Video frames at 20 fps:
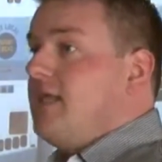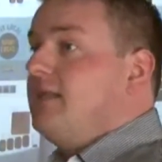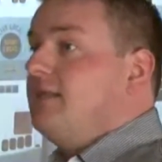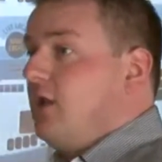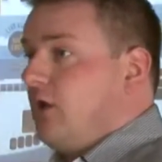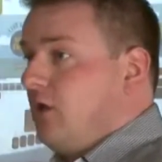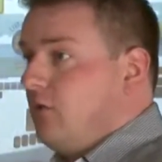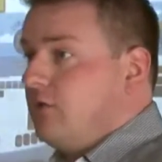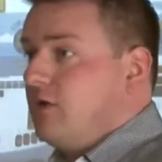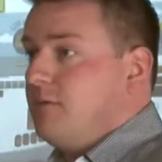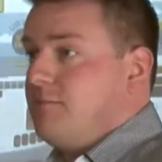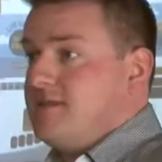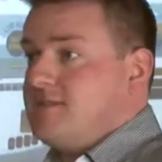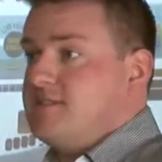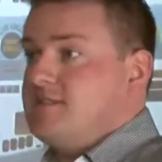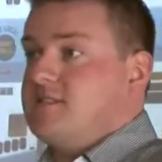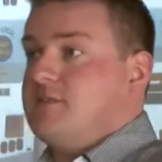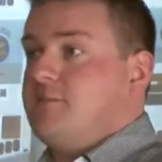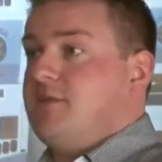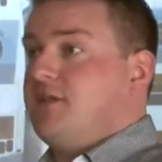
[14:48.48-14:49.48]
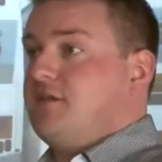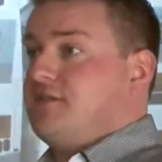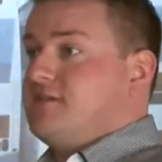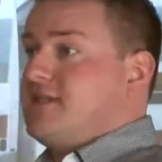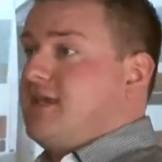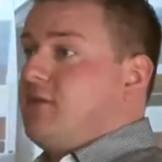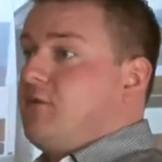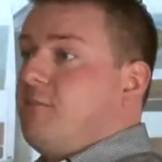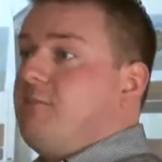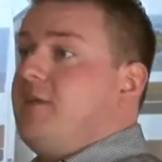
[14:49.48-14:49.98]
The local business, because
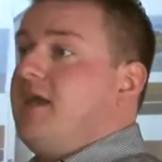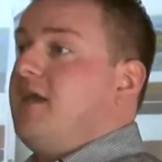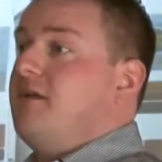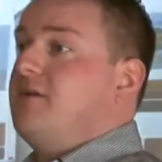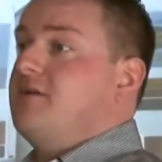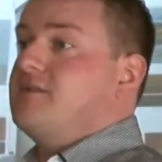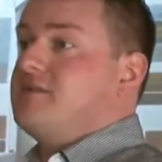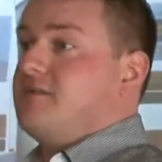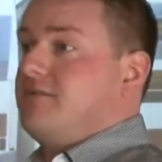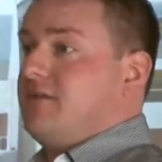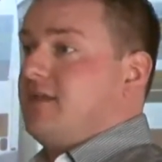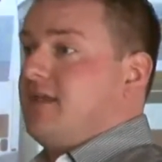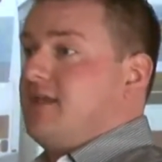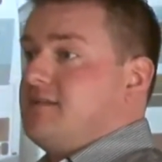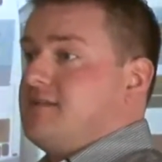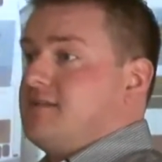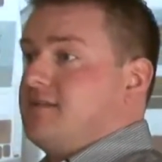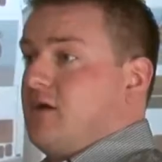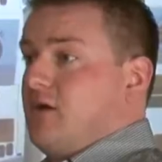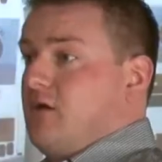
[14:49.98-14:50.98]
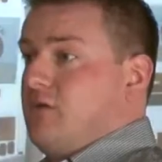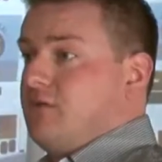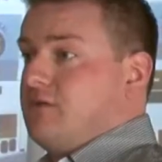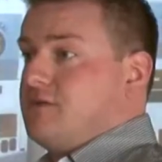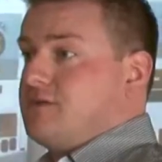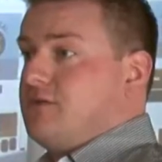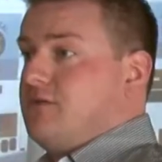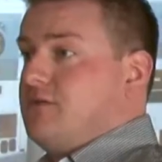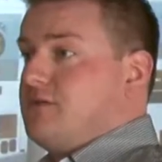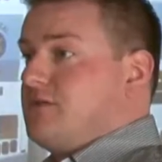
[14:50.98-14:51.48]
they were parents of the kids at the local
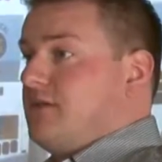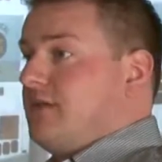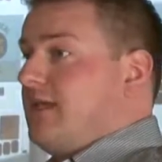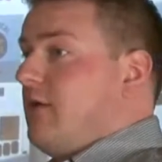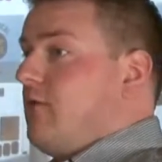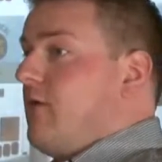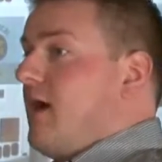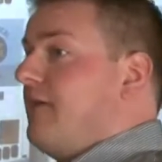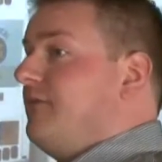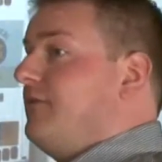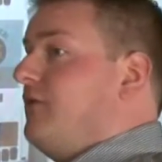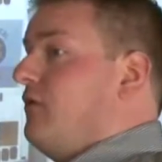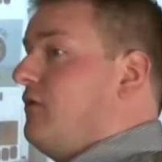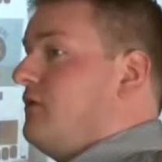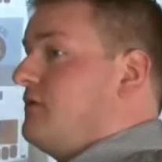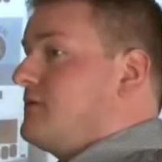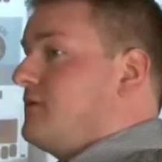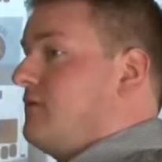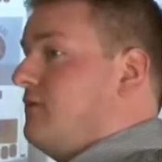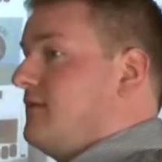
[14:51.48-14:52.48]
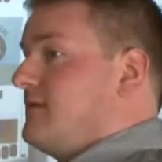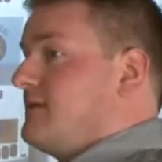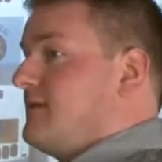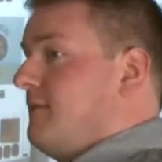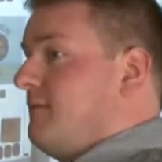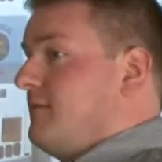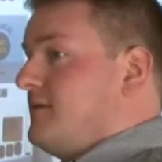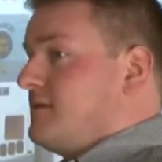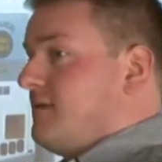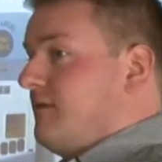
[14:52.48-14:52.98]
school, so they were at the all school
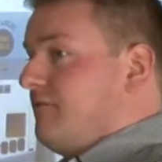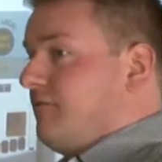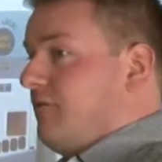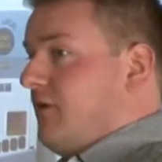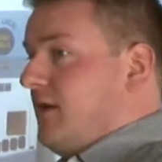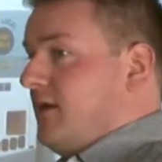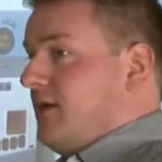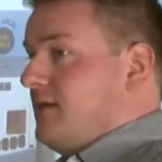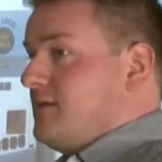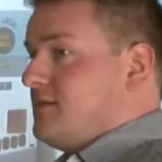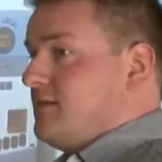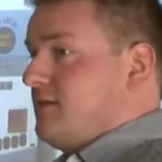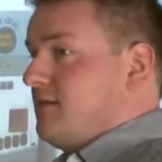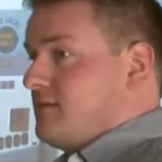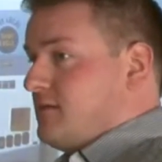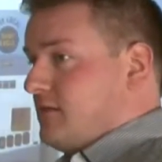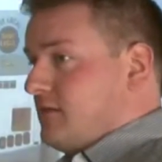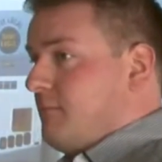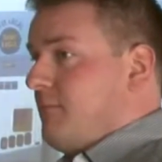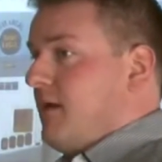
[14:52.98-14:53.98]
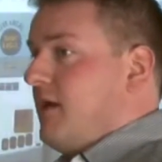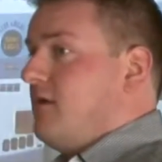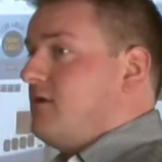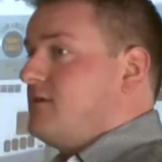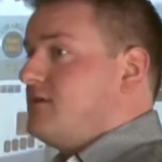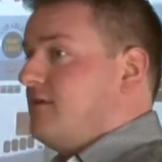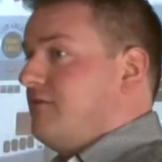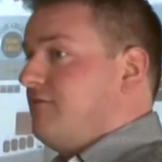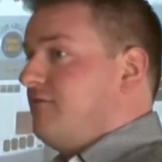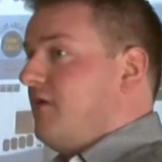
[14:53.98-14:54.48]
assemblies on Fridays, so the
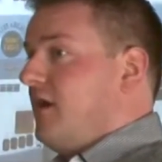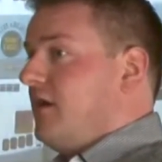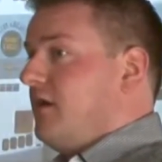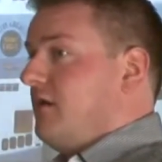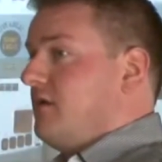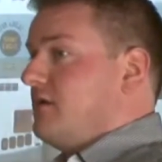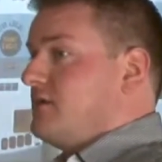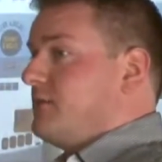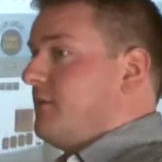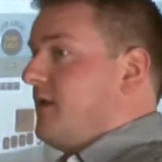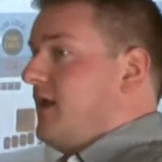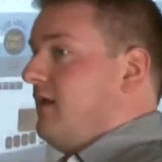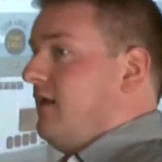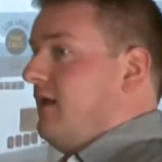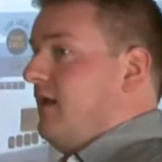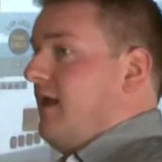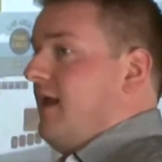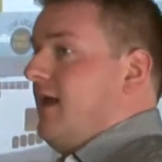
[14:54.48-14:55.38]
parents are invited as well.